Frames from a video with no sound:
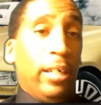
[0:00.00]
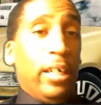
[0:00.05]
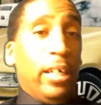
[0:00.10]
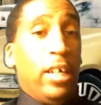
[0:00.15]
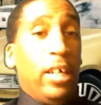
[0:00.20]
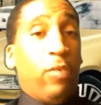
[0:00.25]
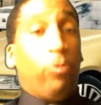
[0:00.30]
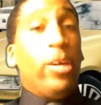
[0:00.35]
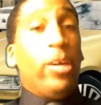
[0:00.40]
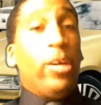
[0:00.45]

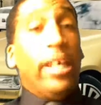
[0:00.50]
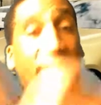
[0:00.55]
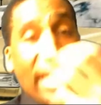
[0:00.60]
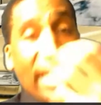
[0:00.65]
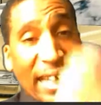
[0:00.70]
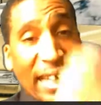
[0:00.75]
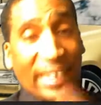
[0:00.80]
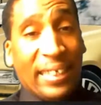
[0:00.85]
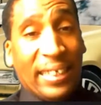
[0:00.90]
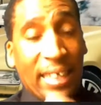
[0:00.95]
If we
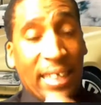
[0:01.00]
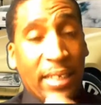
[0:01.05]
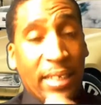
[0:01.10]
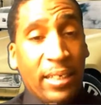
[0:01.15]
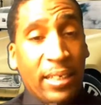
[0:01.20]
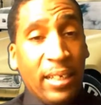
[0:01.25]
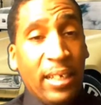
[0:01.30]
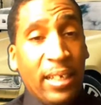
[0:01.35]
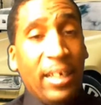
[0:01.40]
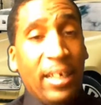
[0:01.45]
listen
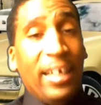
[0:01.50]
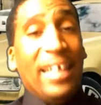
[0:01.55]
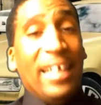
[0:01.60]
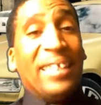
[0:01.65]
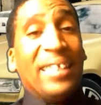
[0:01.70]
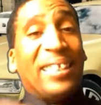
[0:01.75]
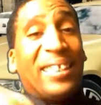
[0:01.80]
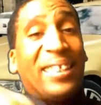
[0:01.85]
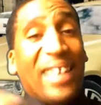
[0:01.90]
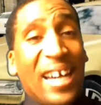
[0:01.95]
and
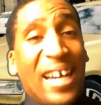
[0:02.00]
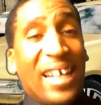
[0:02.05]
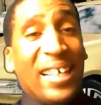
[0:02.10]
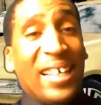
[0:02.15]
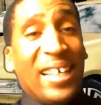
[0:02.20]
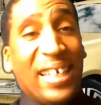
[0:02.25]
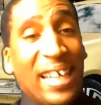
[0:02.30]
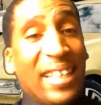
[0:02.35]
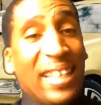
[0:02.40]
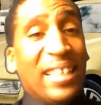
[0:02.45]

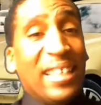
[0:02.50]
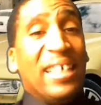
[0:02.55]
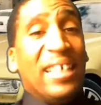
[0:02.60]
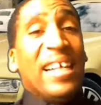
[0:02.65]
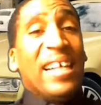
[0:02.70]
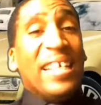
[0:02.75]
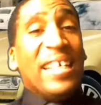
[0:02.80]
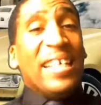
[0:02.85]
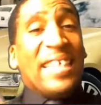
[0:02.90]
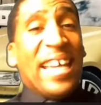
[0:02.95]
study it,
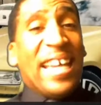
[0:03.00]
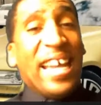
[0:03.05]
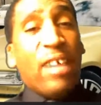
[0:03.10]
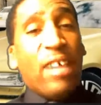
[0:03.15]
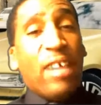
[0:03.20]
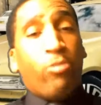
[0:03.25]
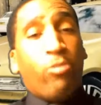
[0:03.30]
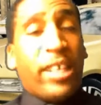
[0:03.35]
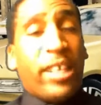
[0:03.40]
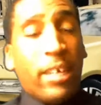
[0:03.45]
and
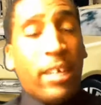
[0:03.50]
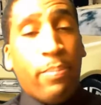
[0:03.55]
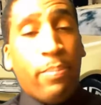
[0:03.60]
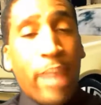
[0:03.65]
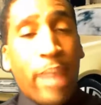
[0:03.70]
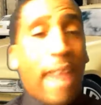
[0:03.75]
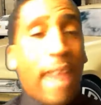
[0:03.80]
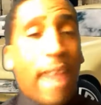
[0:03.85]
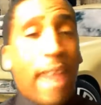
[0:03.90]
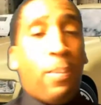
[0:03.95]
then we can be
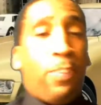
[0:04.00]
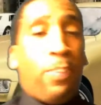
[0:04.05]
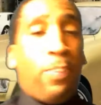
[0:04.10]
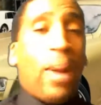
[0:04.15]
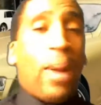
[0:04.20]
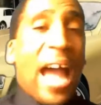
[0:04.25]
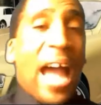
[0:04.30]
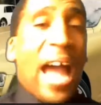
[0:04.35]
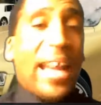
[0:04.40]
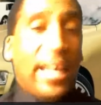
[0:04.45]
able to
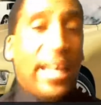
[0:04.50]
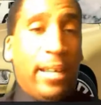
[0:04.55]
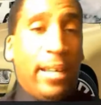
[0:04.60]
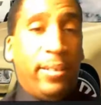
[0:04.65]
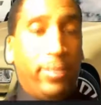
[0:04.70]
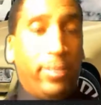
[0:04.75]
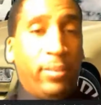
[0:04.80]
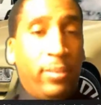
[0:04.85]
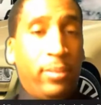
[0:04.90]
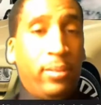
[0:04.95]
apply it.
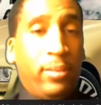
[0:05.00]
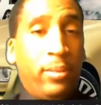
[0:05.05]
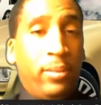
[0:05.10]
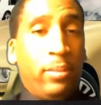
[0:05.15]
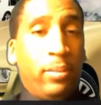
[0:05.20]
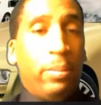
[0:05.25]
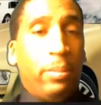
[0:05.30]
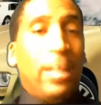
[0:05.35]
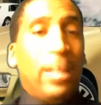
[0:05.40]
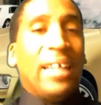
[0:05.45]

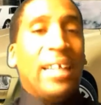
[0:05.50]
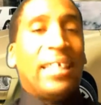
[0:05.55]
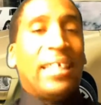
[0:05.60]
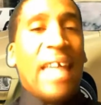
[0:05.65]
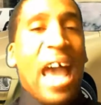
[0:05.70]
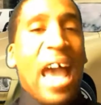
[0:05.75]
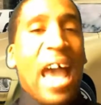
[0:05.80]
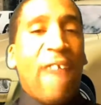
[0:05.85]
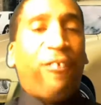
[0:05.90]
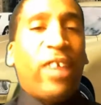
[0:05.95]
But it's
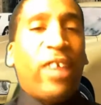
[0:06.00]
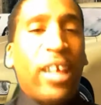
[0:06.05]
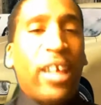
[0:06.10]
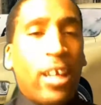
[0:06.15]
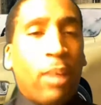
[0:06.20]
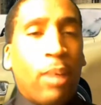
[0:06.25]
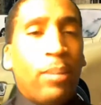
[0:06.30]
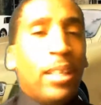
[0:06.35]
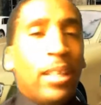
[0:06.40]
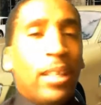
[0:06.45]
not for
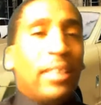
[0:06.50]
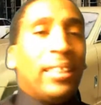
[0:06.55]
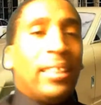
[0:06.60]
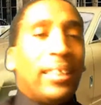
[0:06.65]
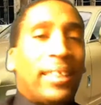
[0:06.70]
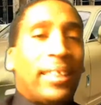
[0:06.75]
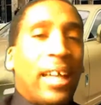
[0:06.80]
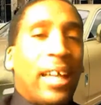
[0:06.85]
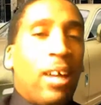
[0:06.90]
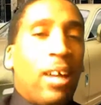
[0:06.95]
him to
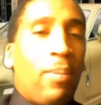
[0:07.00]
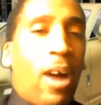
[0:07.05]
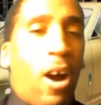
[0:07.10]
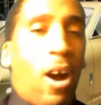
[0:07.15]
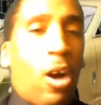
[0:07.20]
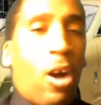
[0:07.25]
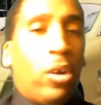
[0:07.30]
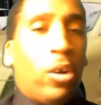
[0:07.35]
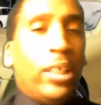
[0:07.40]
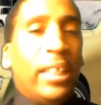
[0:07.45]
set up
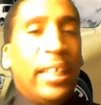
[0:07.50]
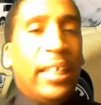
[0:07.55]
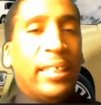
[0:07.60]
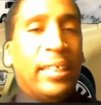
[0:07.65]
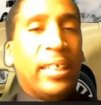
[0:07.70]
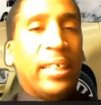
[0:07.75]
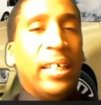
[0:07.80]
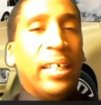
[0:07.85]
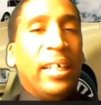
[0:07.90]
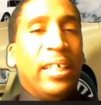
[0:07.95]
all
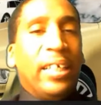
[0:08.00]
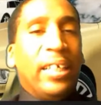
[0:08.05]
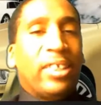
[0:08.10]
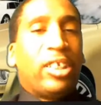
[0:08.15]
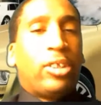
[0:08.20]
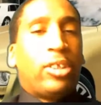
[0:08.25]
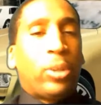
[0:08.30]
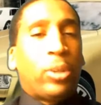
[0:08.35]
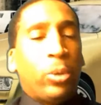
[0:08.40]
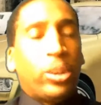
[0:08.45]
these
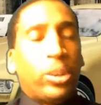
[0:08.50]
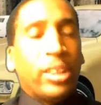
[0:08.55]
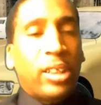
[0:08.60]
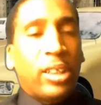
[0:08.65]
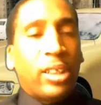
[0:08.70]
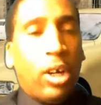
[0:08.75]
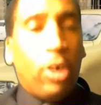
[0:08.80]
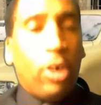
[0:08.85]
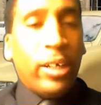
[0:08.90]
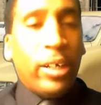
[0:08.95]
institutions
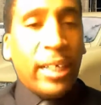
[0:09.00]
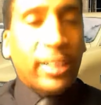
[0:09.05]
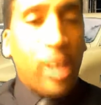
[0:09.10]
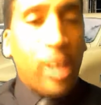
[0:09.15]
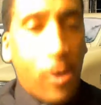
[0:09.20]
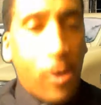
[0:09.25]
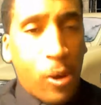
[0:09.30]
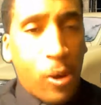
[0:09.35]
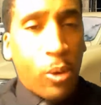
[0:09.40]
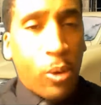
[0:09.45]
on his
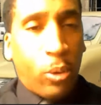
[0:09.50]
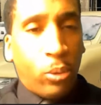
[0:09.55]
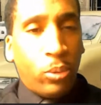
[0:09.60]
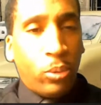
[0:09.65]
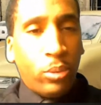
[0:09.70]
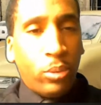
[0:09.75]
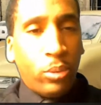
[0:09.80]
own.